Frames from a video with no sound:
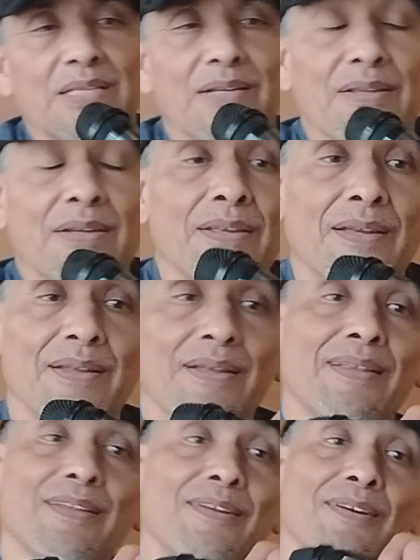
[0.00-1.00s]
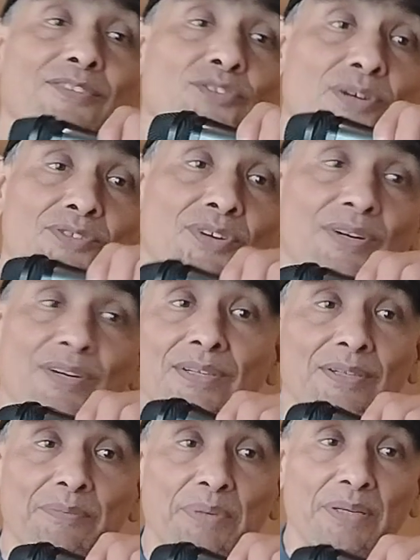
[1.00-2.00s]
Now, not that the drugs are
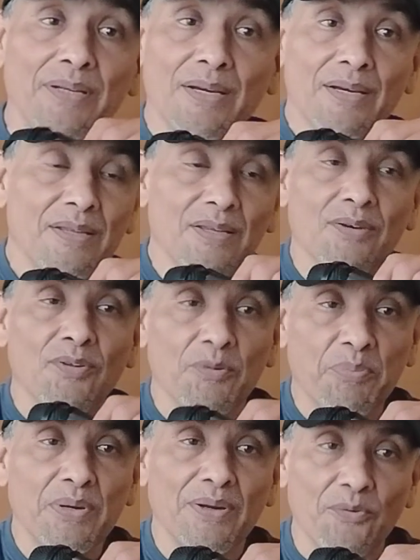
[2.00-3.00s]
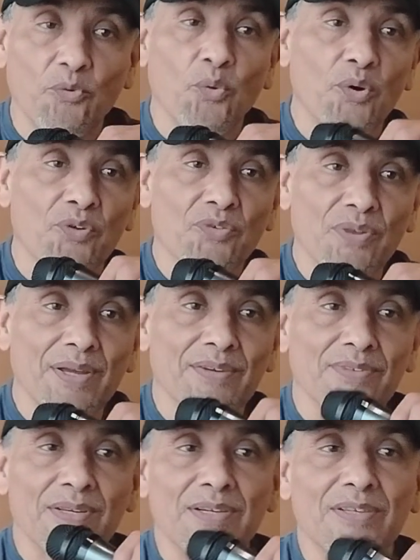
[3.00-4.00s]
good, but they're putting worse
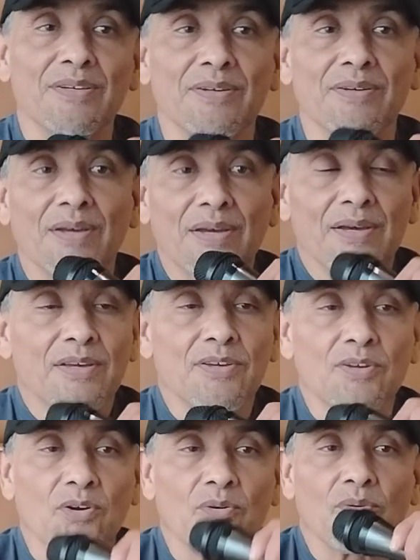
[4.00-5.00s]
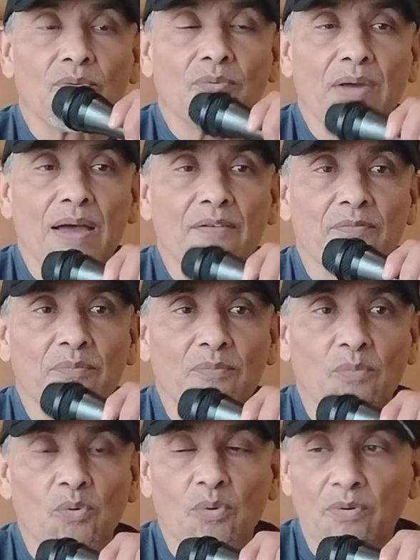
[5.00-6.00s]
things in it to, have
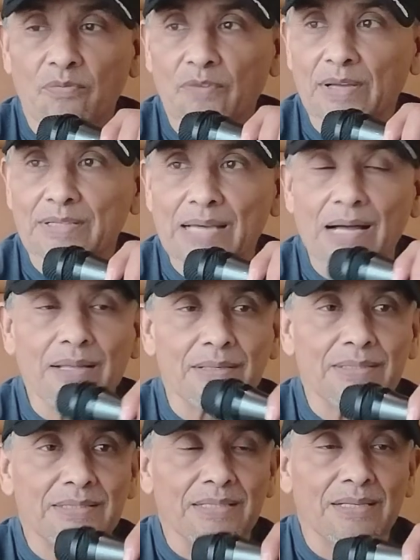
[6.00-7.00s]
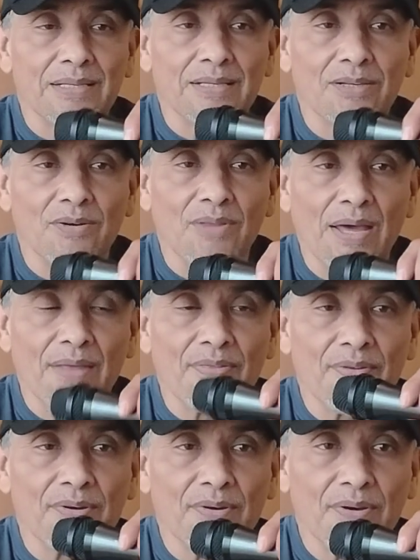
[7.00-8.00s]
more fatalities, and that
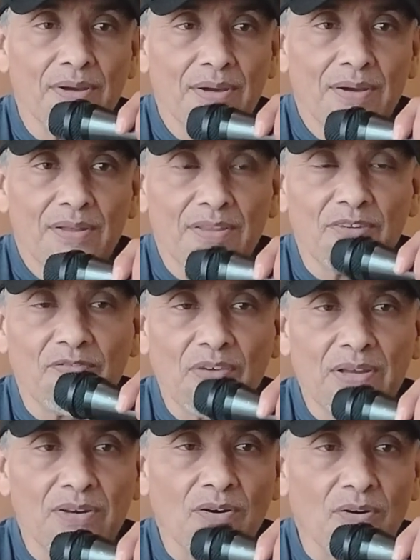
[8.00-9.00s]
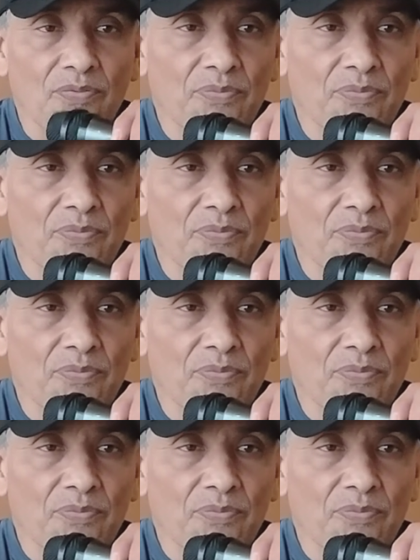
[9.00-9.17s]
the fentanyl,